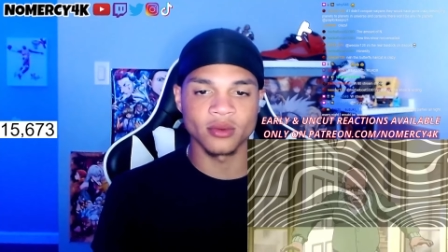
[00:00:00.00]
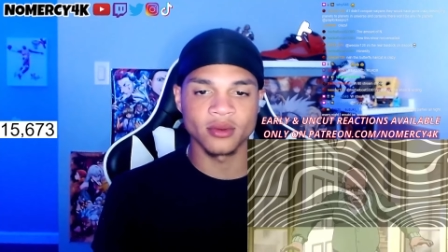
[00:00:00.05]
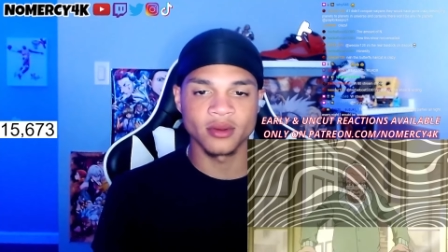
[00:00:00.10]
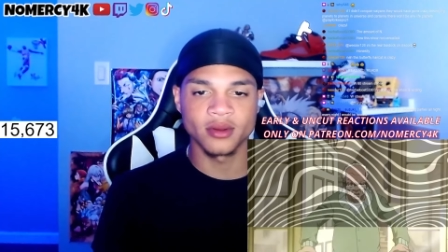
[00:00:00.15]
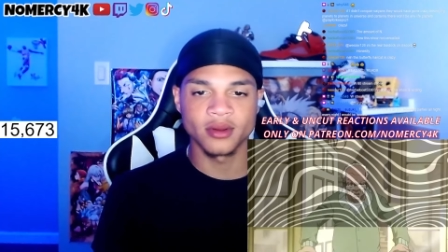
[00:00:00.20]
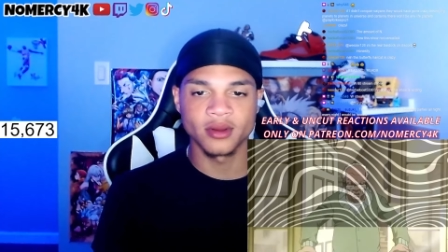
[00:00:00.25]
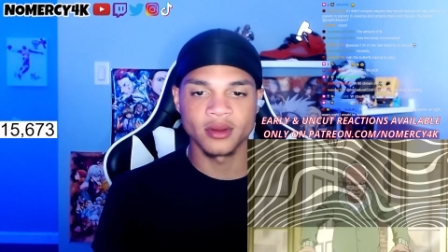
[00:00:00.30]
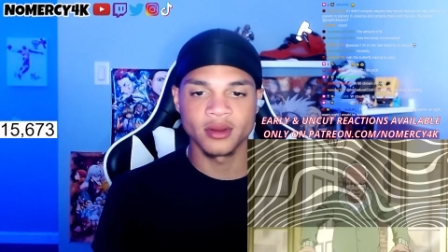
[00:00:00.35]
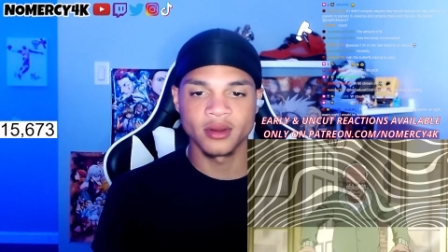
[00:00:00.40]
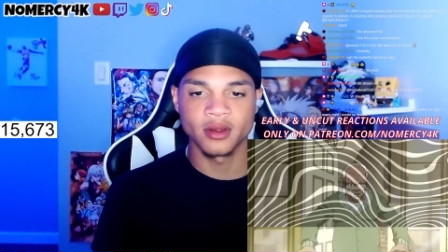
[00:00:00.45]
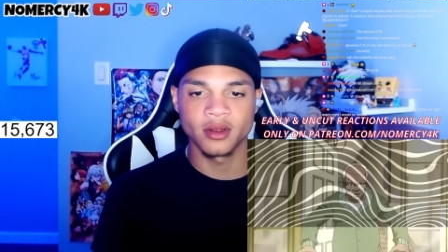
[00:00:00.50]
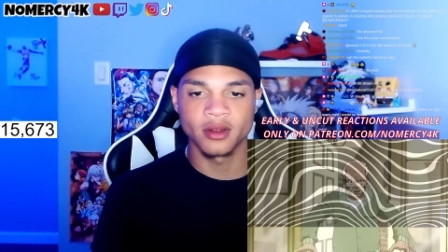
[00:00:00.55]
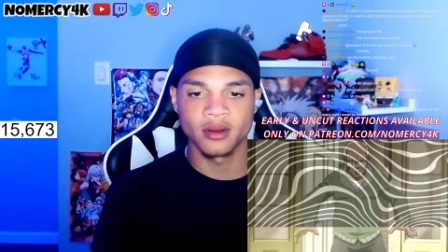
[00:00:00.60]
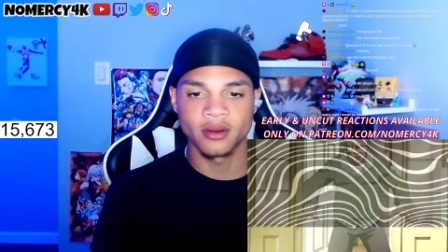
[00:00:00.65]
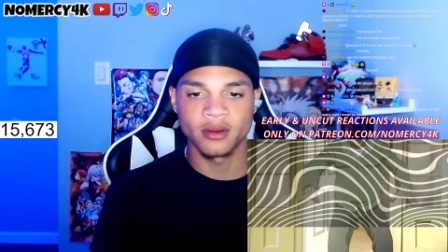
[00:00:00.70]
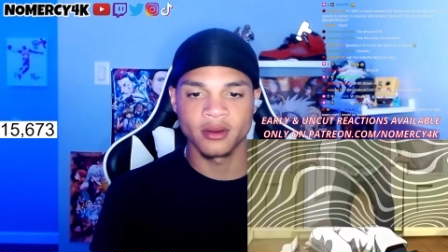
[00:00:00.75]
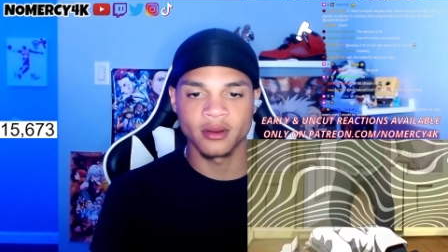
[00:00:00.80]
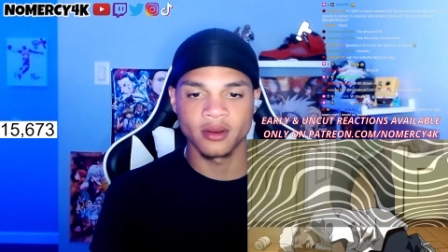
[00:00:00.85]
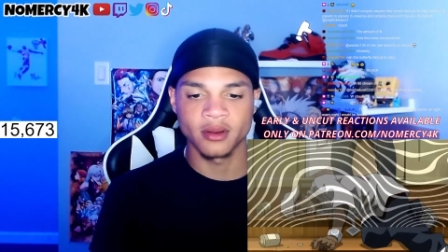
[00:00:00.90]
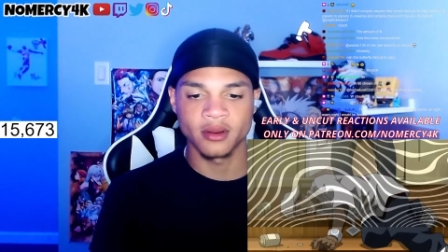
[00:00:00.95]
Huh?
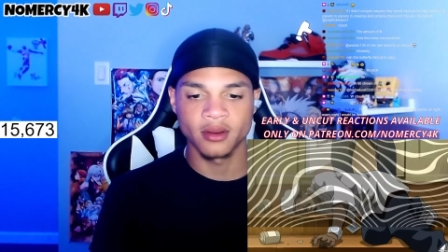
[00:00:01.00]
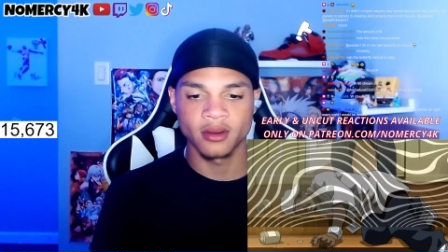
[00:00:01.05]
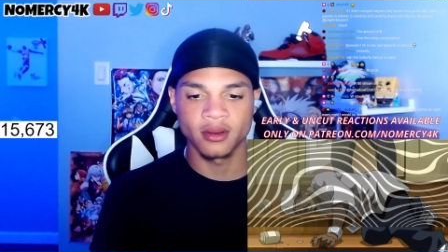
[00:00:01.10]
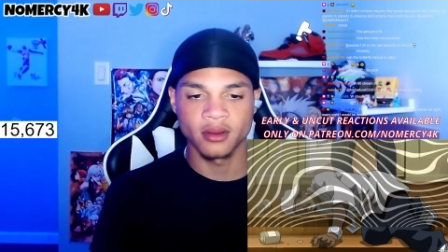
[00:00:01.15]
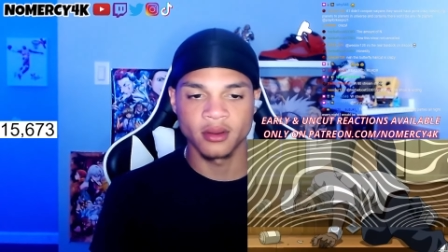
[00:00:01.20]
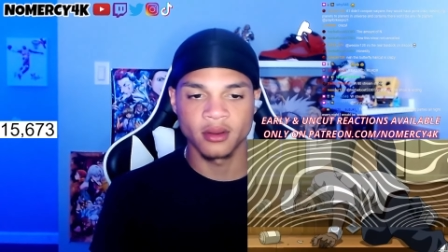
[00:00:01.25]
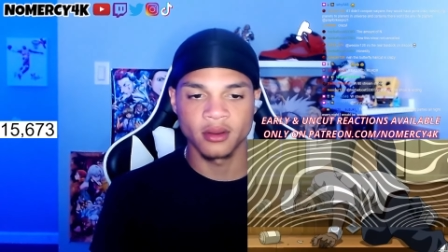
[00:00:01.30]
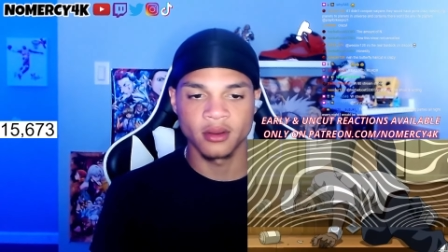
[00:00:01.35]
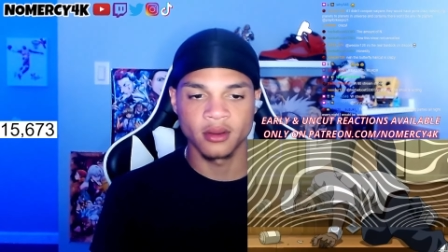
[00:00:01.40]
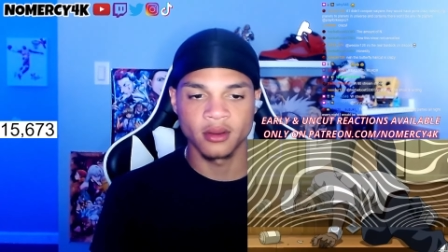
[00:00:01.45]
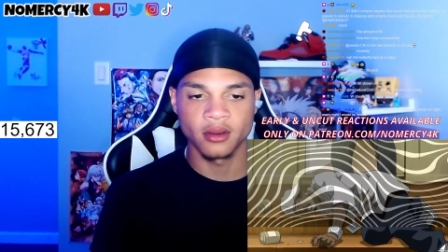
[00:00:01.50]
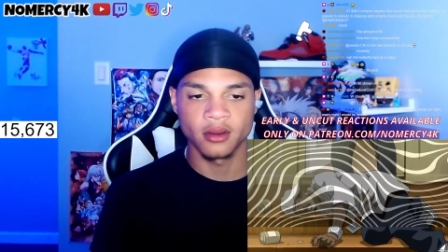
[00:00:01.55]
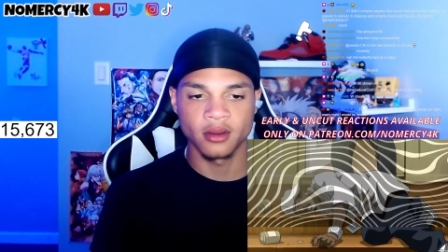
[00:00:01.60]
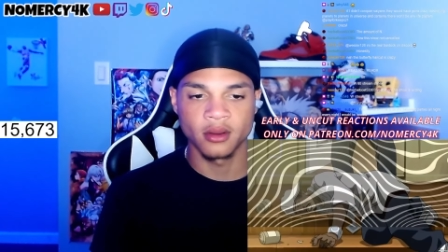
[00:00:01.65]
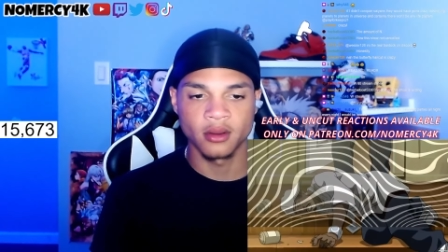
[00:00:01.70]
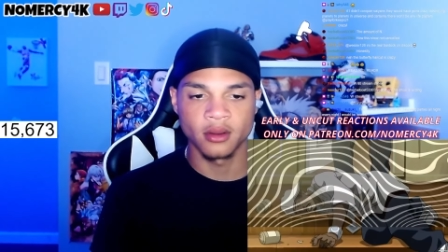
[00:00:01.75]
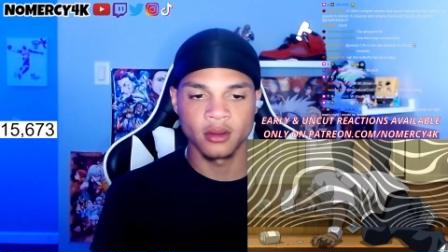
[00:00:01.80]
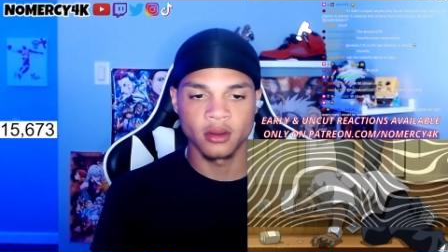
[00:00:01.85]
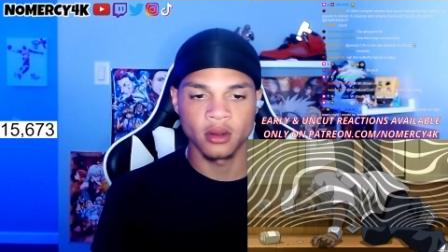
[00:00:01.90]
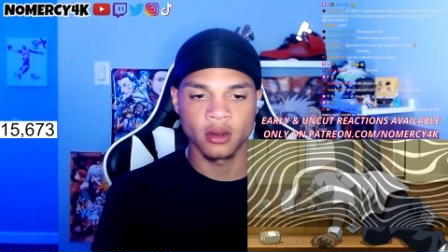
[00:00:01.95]
Get
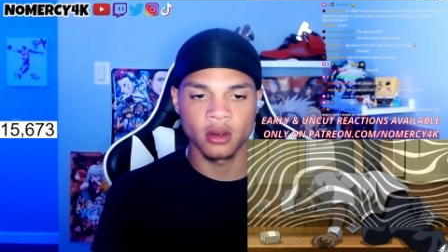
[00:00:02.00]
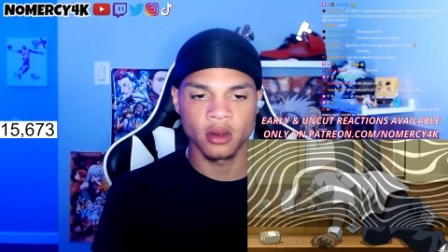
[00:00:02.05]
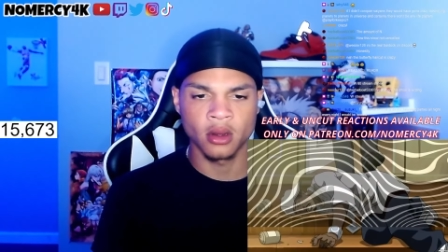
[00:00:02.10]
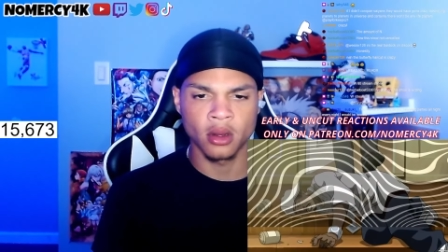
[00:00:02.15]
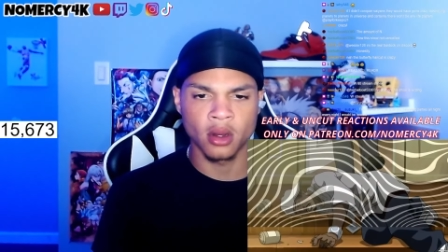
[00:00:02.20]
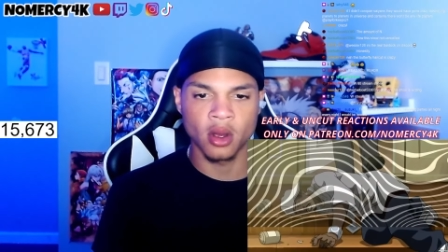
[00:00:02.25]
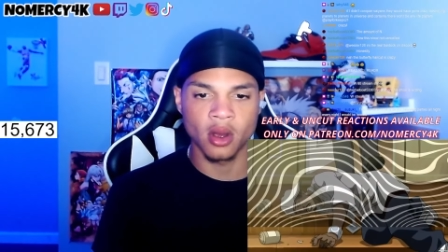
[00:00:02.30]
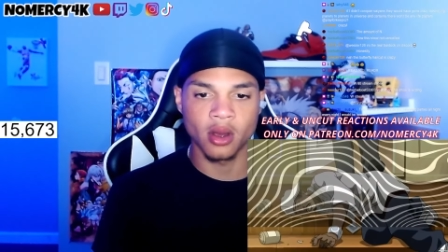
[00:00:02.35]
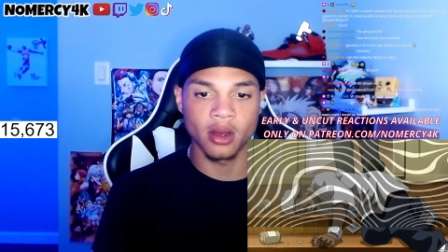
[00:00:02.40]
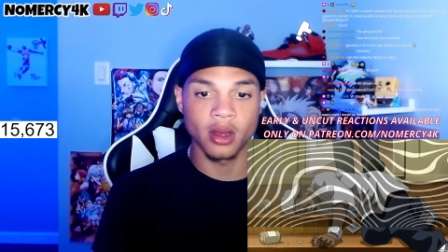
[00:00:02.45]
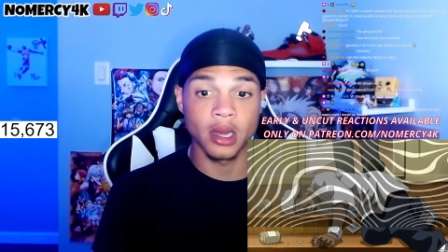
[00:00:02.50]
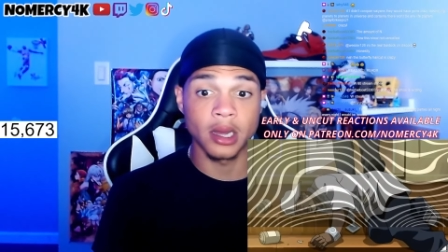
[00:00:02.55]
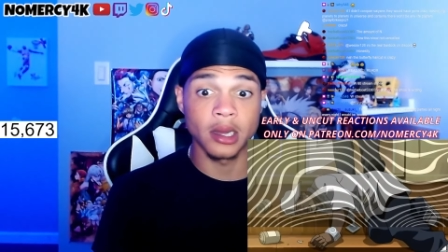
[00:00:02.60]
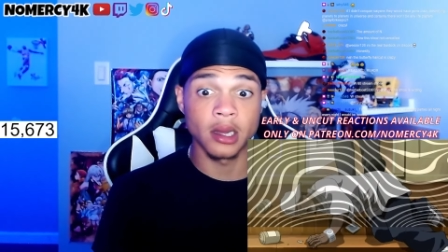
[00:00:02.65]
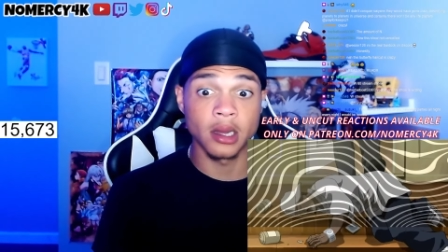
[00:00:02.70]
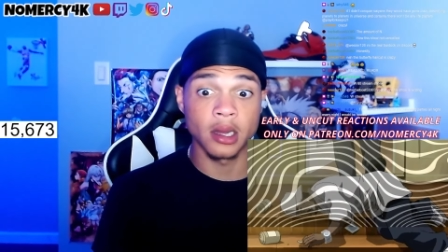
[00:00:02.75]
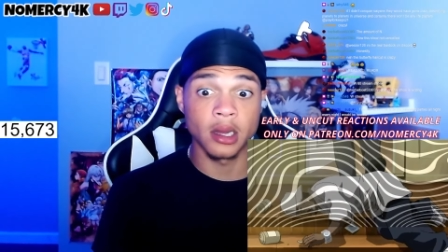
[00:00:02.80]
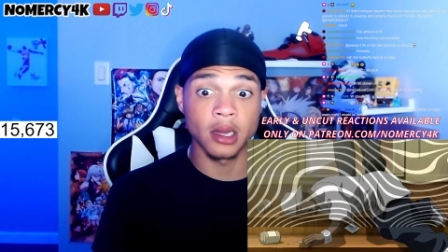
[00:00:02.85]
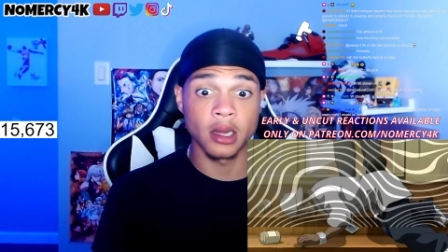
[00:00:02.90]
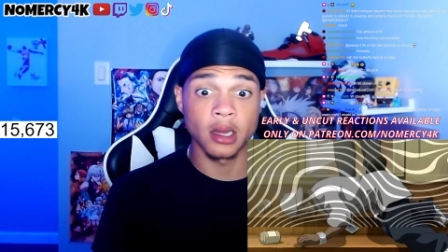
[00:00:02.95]
your drunk ass
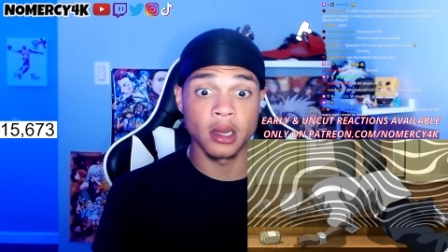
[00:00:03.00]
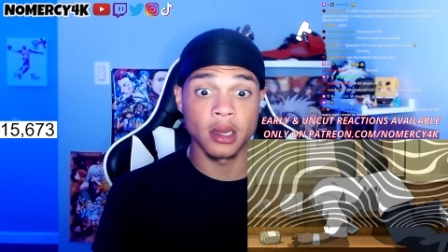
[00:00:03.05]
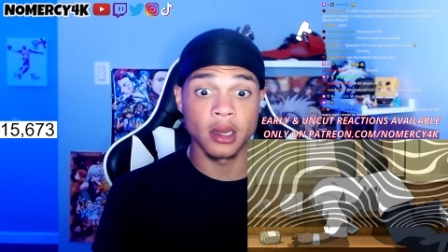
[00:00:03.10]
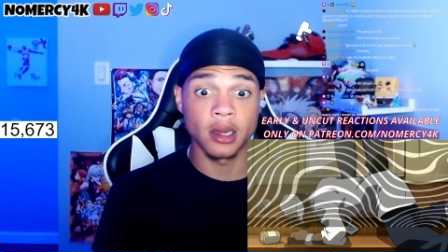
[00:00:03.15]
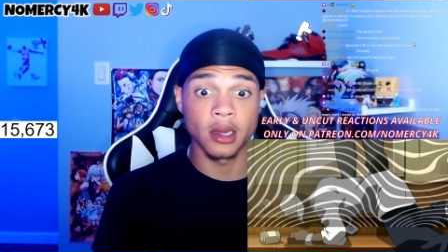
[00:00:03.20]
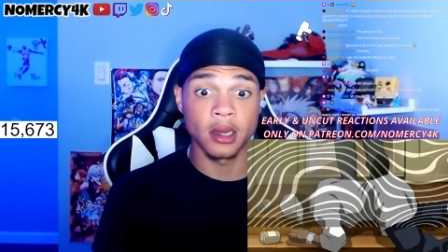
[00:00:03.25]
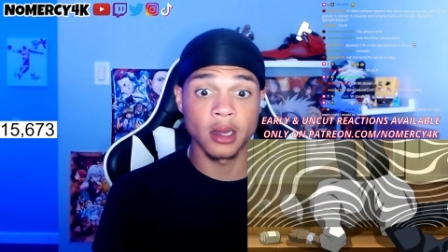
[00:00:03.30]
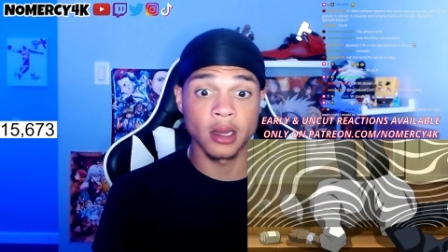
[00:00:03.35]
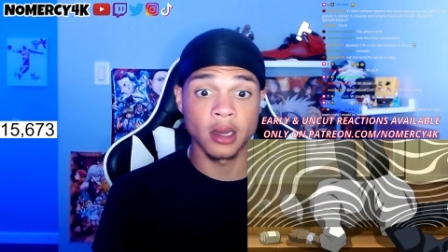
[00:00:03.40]
out of here.